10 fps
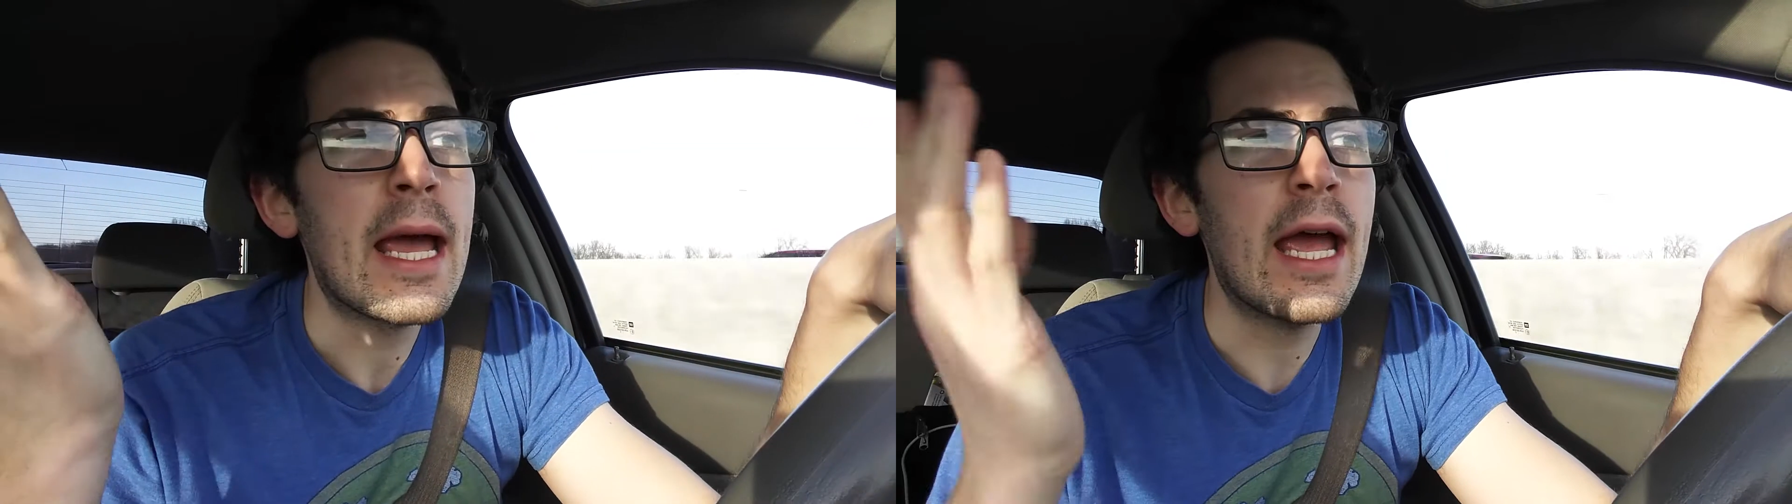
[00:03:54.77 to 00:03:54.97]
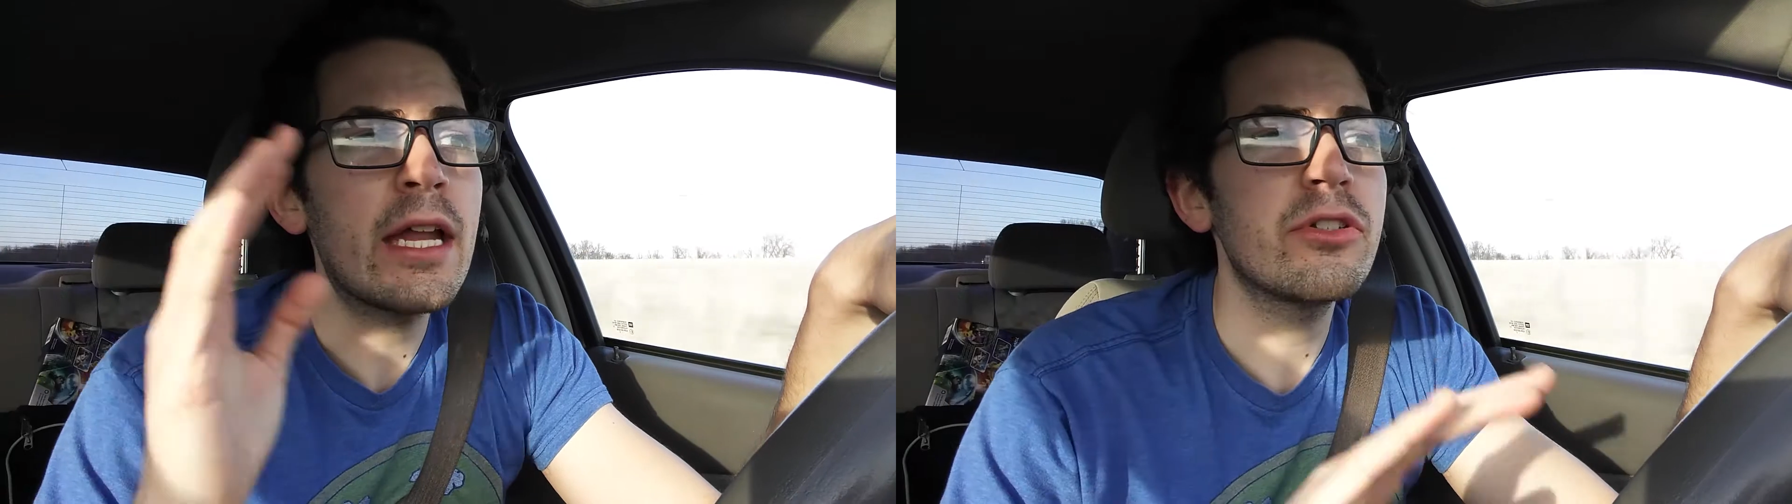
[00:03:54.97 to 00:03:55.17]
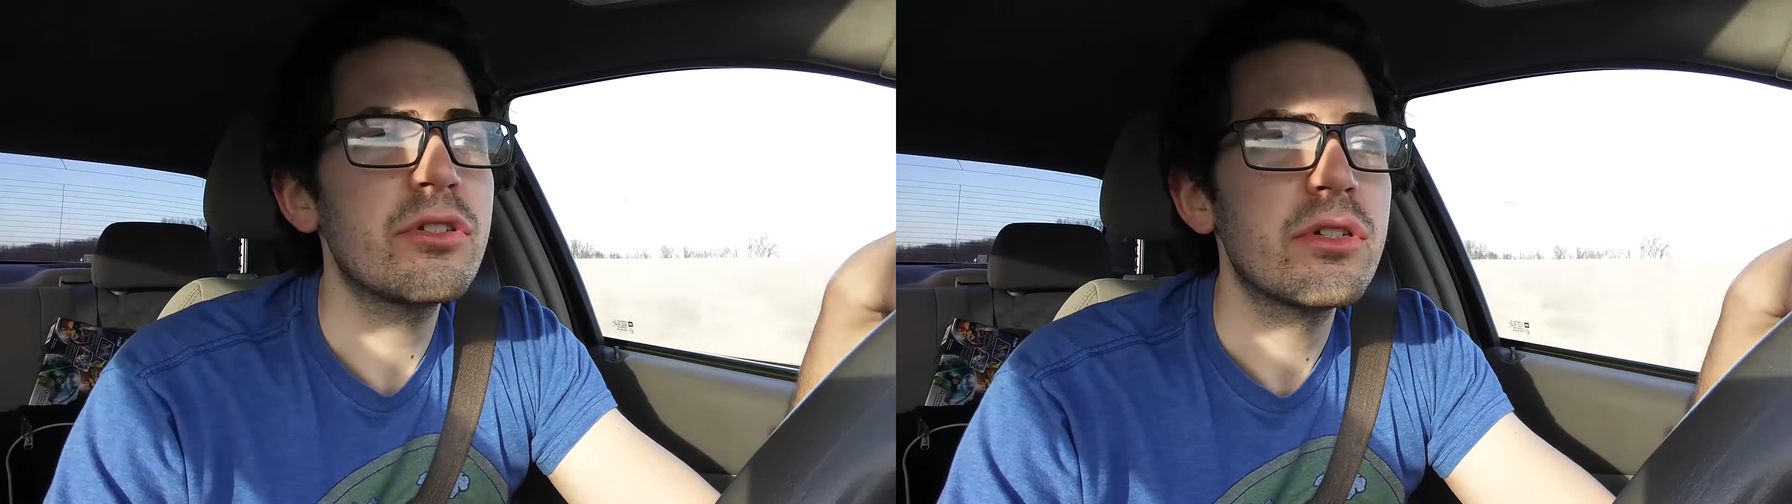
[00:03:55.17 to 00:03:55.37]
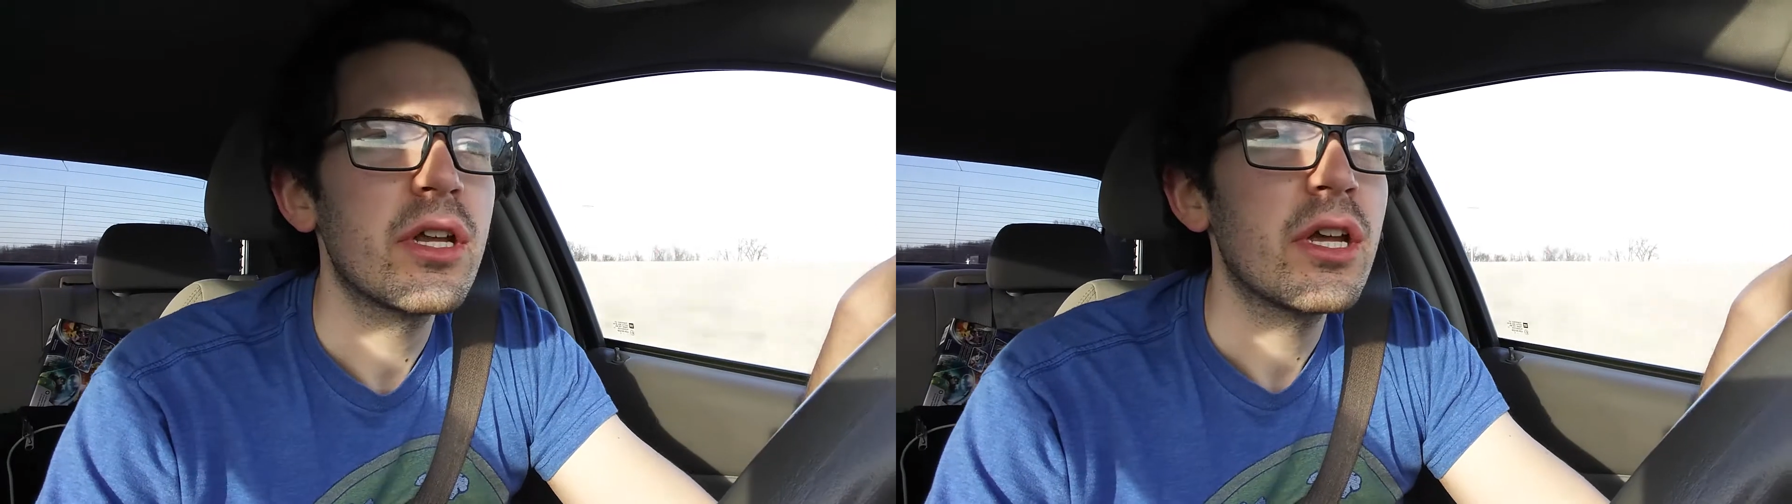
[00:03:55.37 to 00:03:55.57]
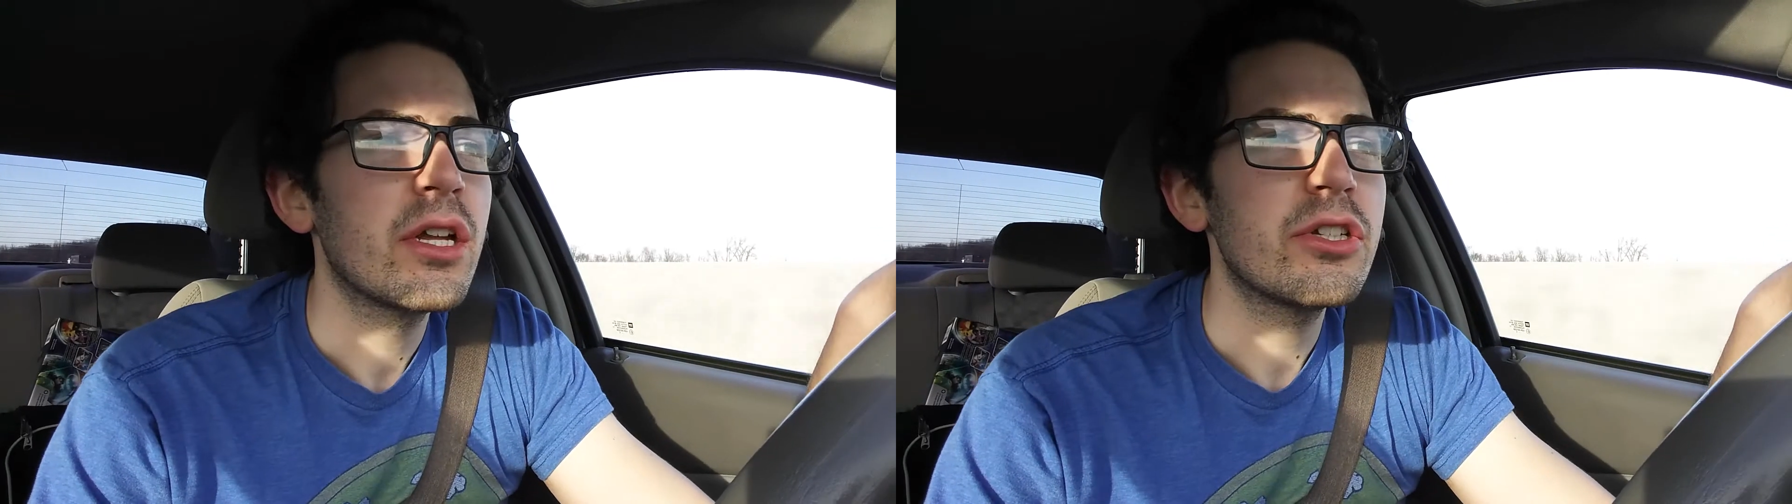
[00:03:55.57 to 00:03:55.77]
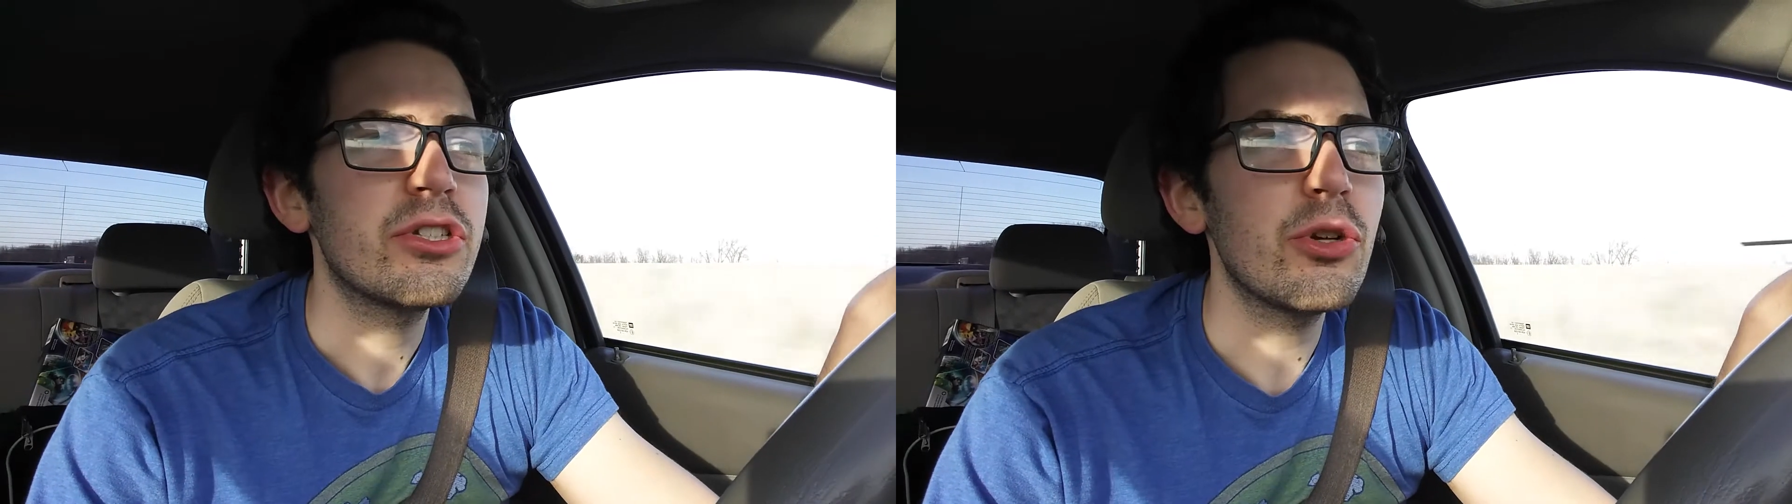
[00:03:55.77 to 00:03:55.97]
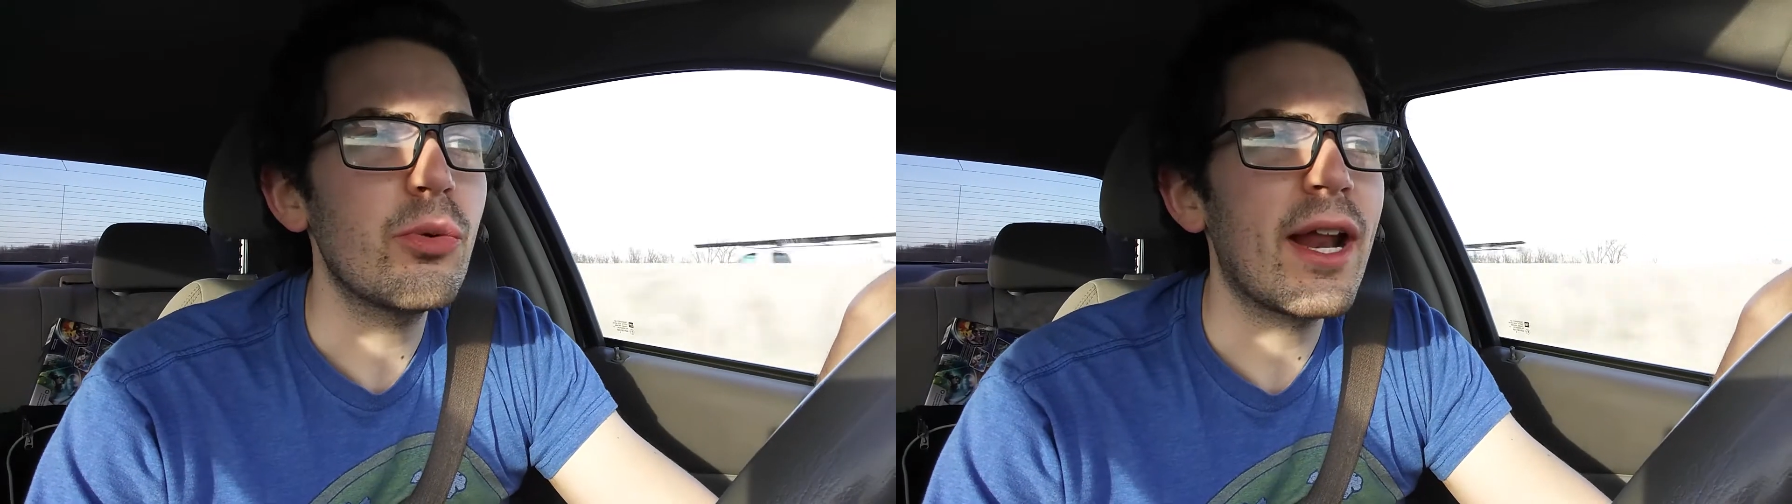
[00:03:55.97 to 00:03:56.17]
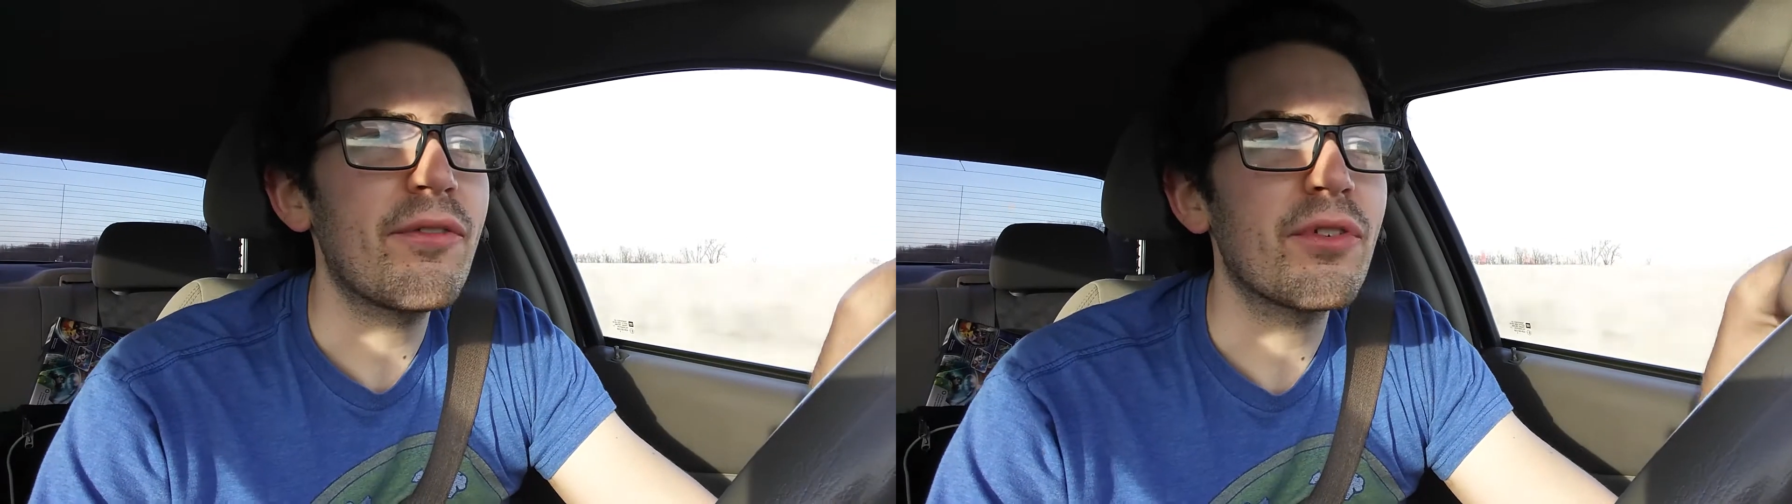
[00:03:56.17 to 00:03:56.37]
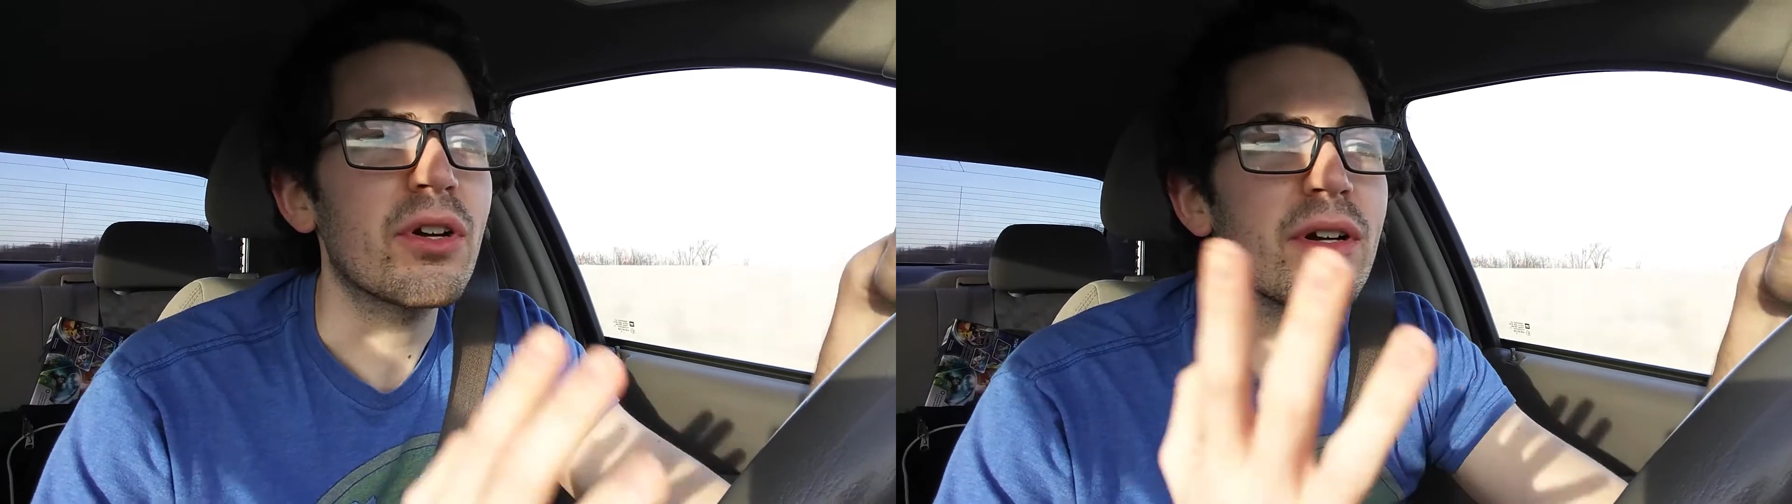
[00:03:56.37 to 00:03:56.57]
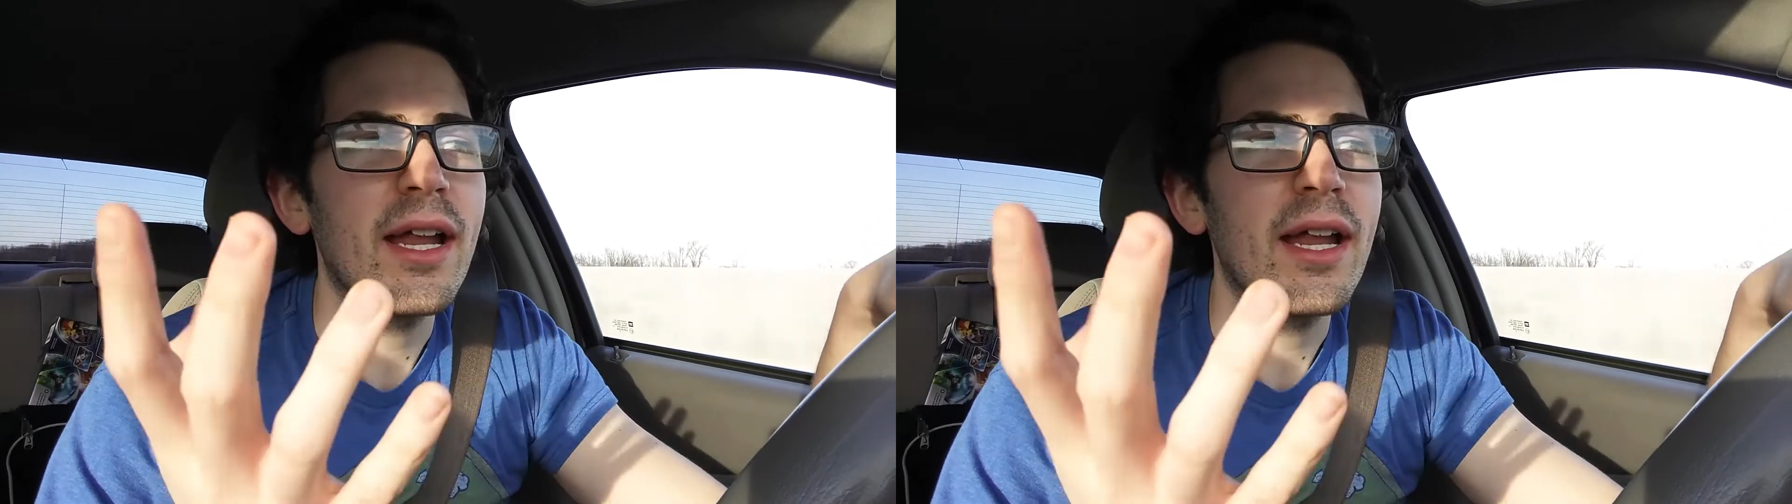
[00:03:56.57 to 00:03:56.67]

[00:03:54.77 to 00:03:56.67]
and do whatever.